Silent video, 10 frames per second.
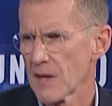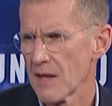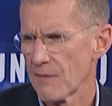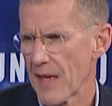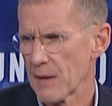
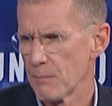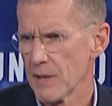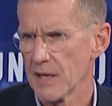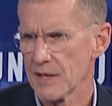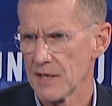at that
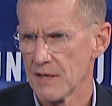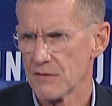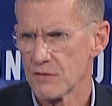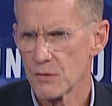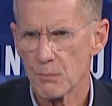ability
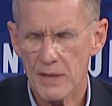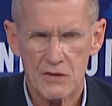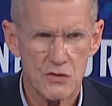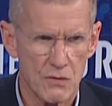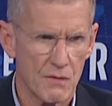to pick
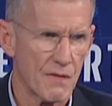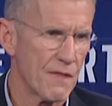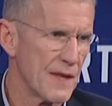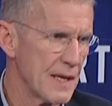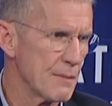certain
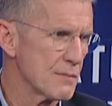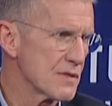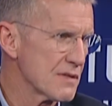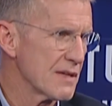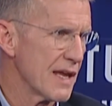
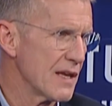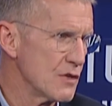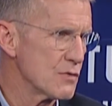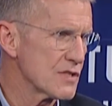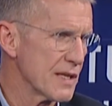themes and
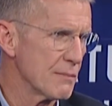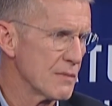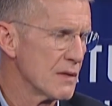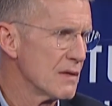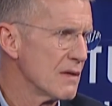use them.
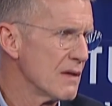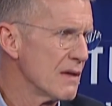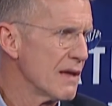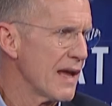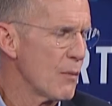
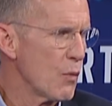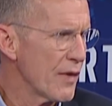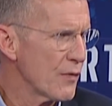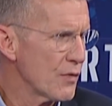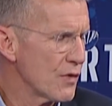And
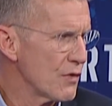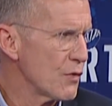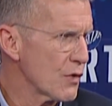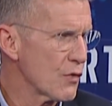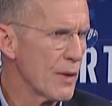whether
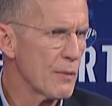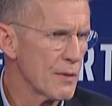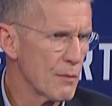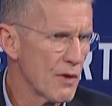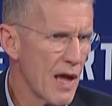you agree with
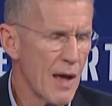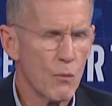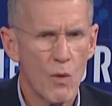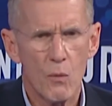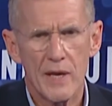them or
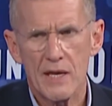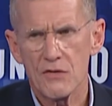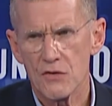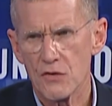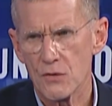not, what we need
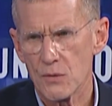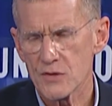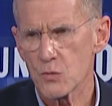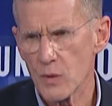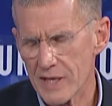to do
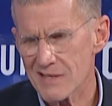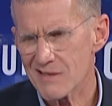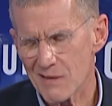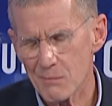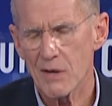is we as
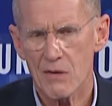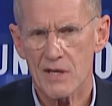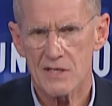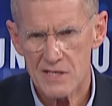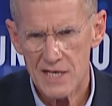
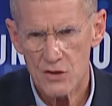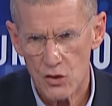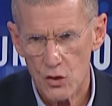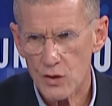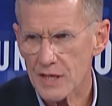Americans need to
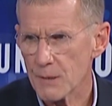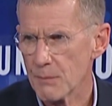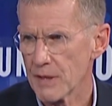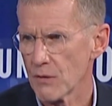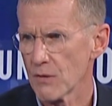look in the
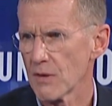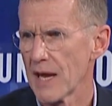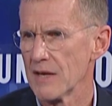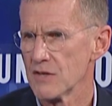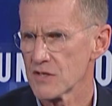mirror
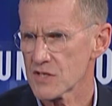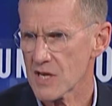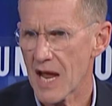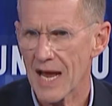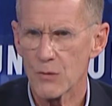and
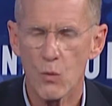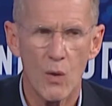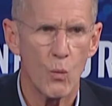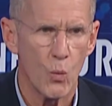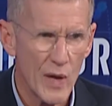decide
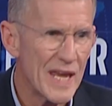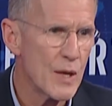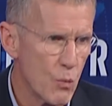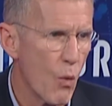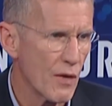what
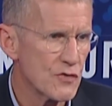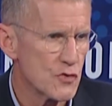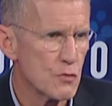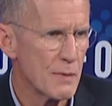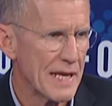we want
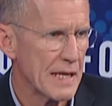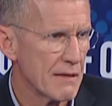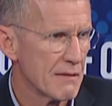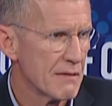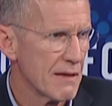to be
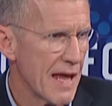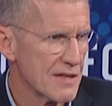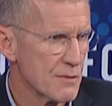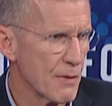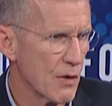
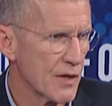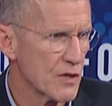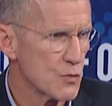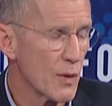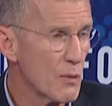as
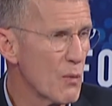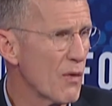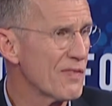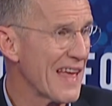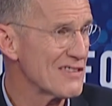Americans. What do we
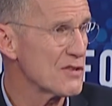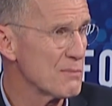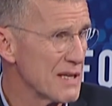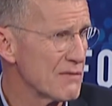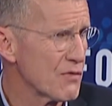want that to
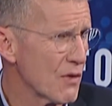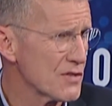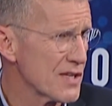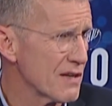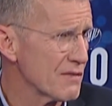mean for
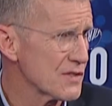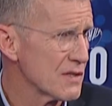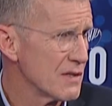ourselves?